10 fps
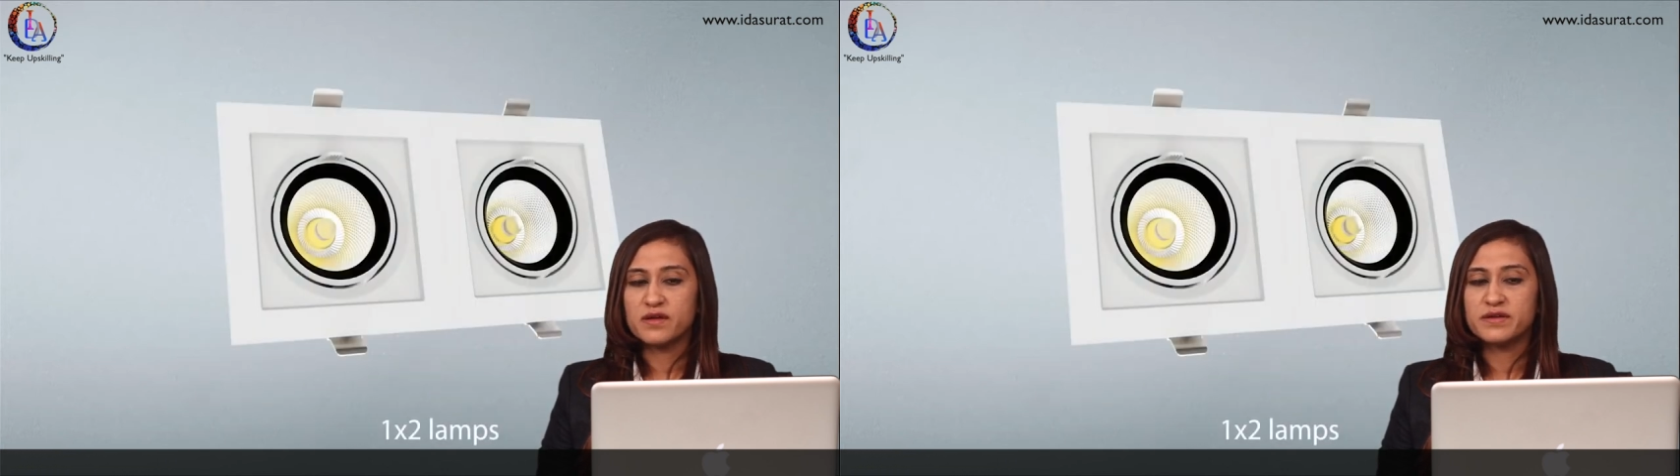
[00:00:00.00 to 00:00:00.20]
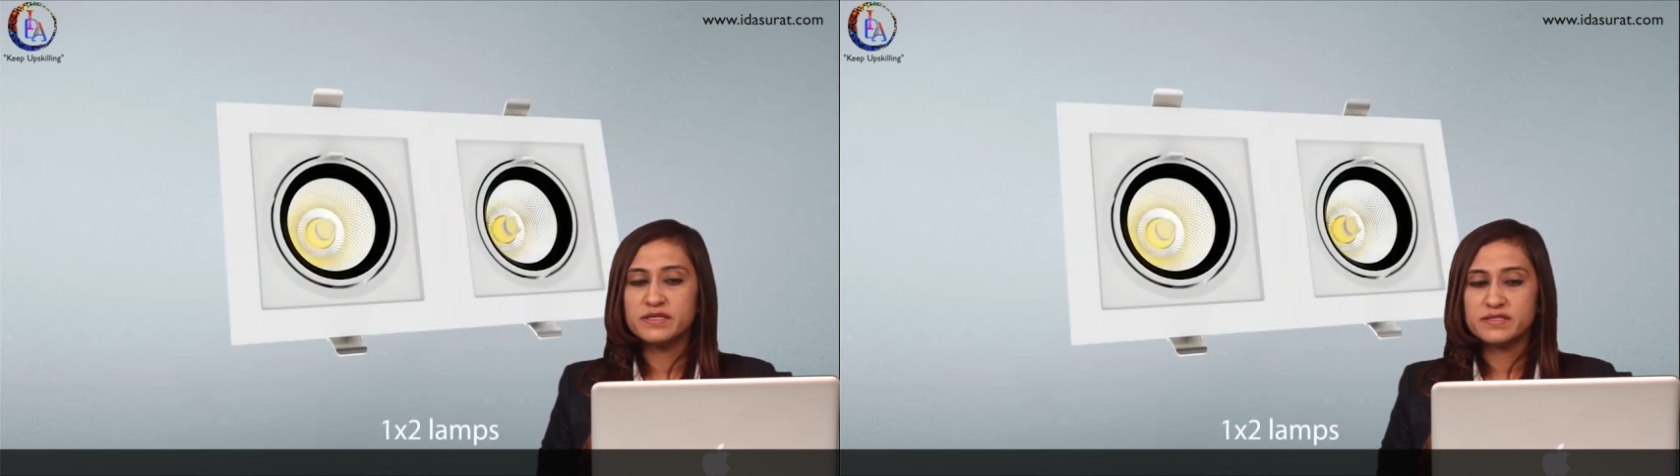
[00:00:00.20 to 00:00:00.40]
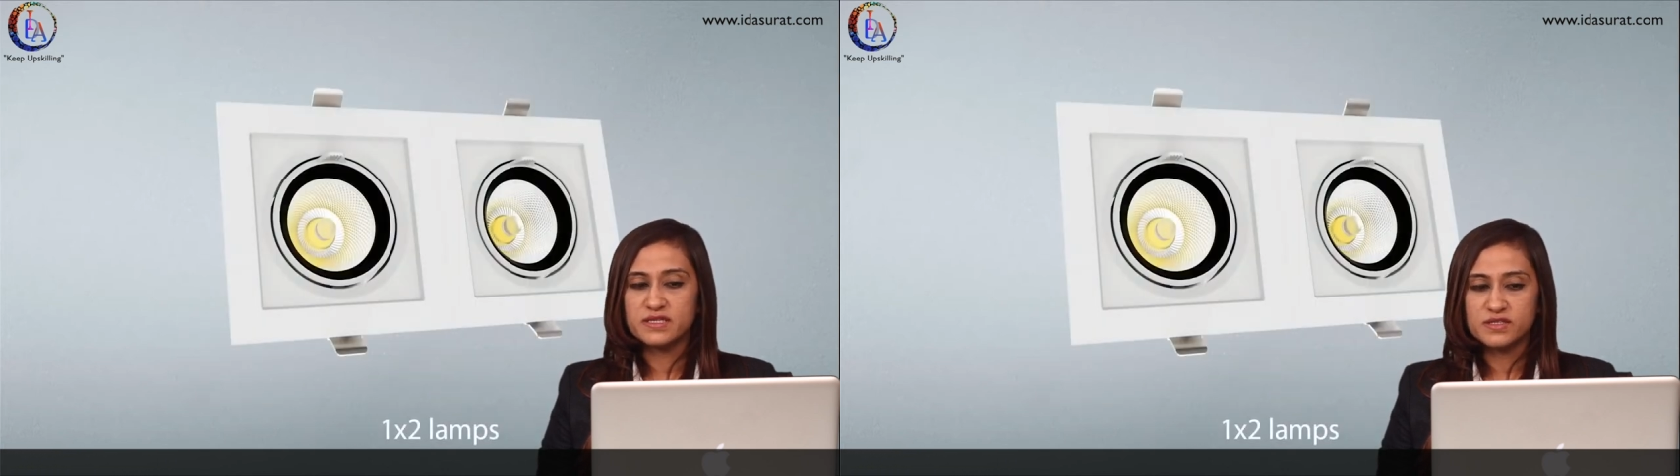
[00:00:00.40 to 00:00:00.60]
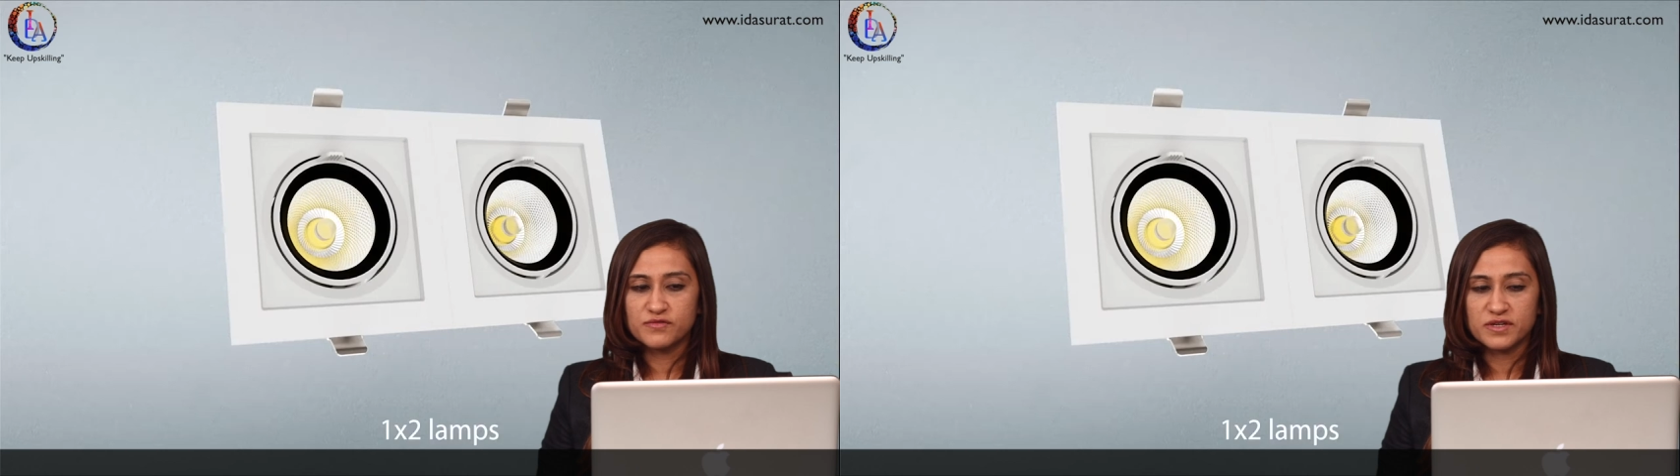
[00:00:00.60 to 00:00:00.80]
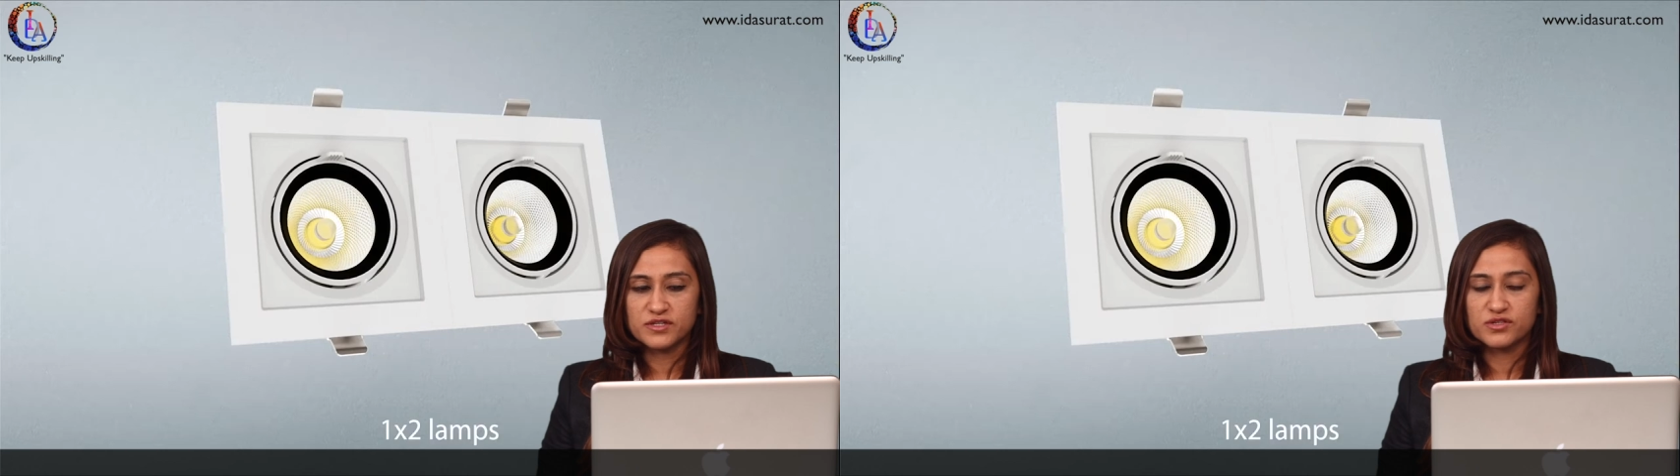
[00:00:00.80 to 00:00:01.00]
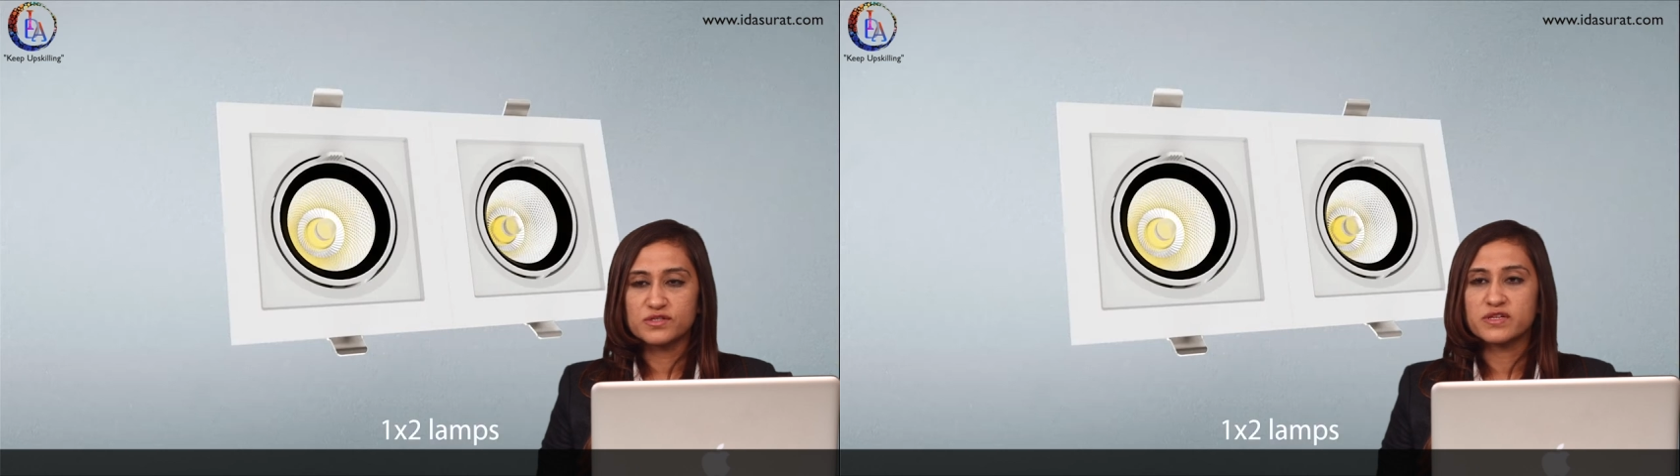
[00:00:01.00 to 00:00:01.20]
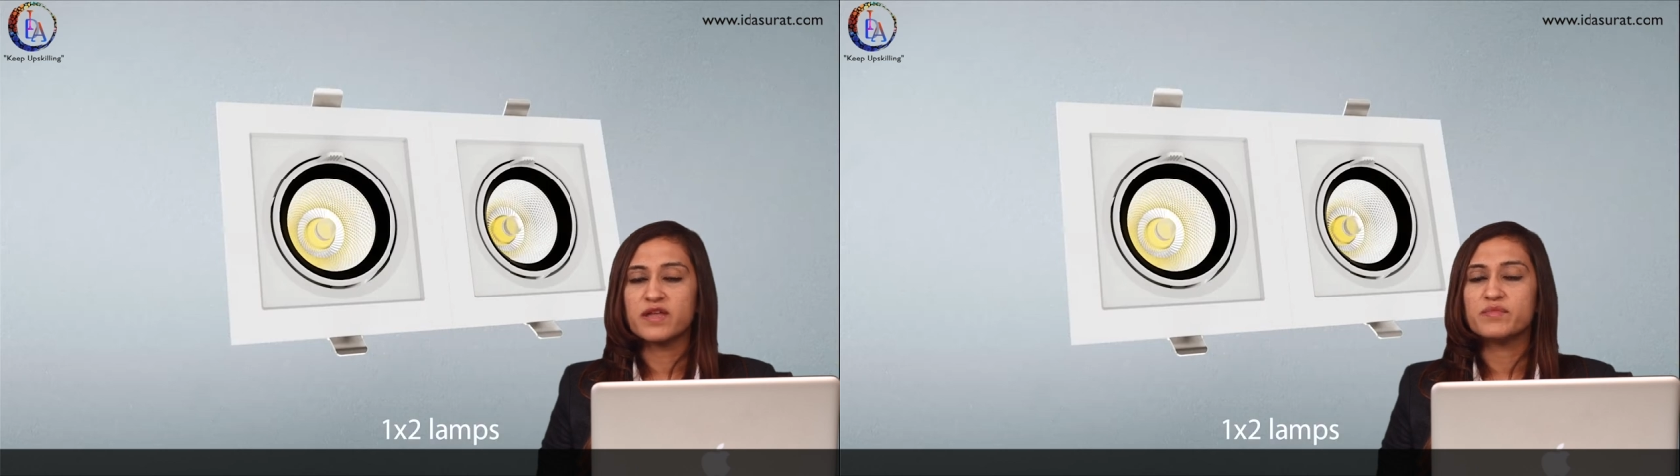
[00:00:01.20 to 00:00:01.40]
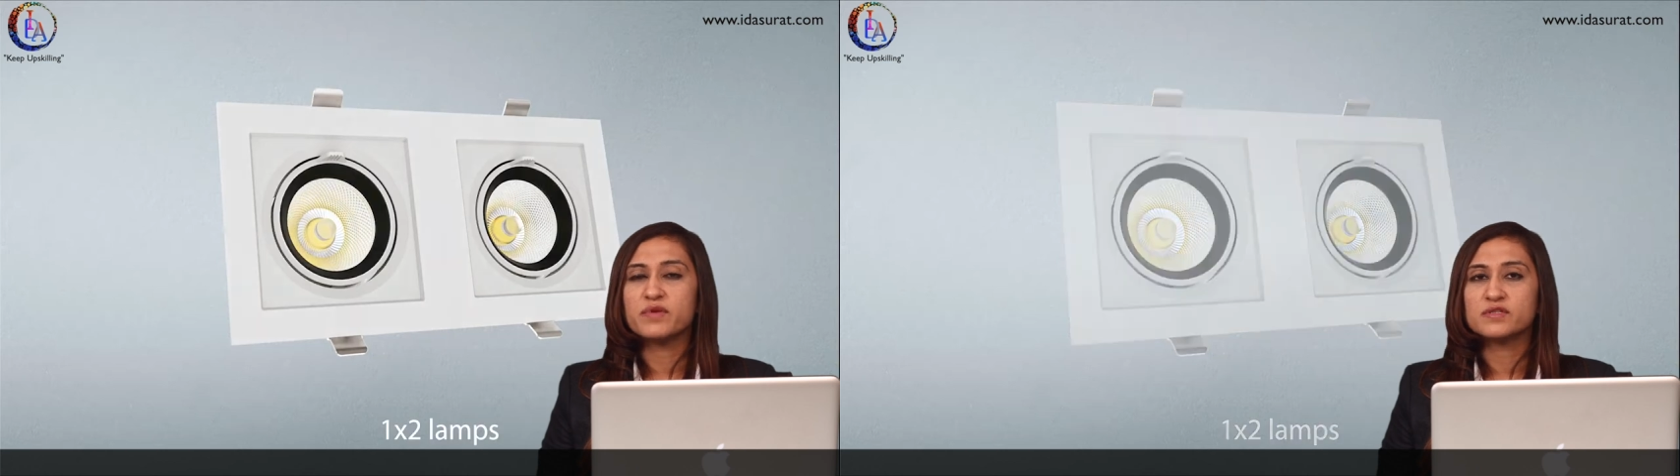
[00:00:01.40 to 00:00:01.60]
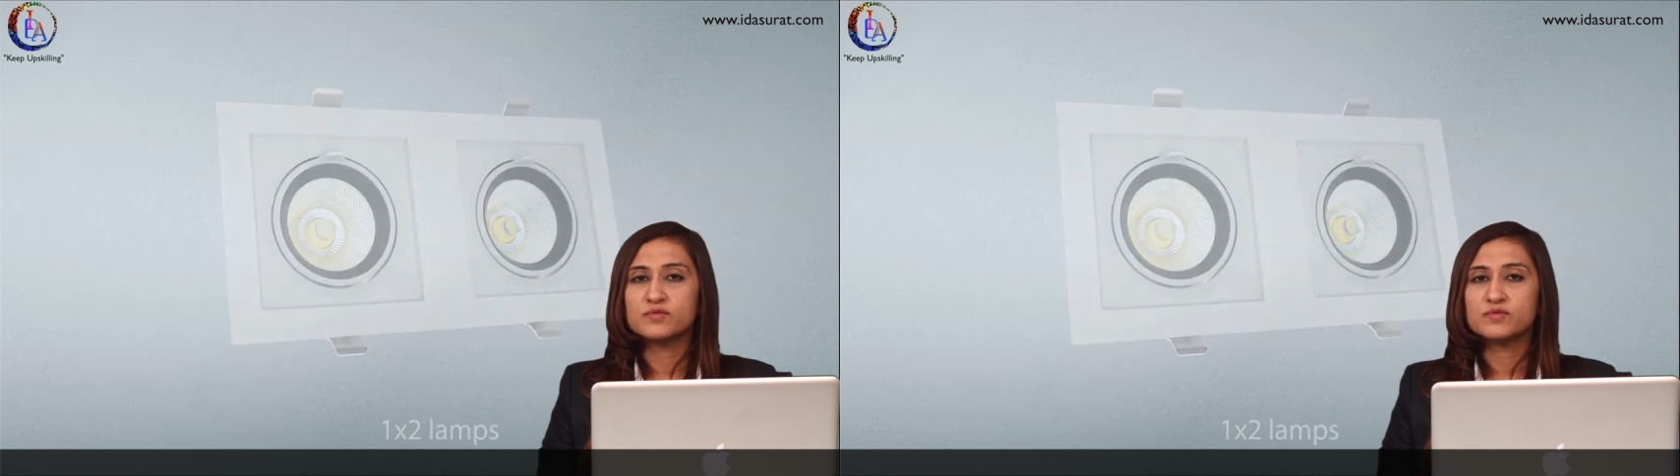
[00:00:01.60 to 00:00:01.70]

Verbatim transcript: A recessed fixtures can be a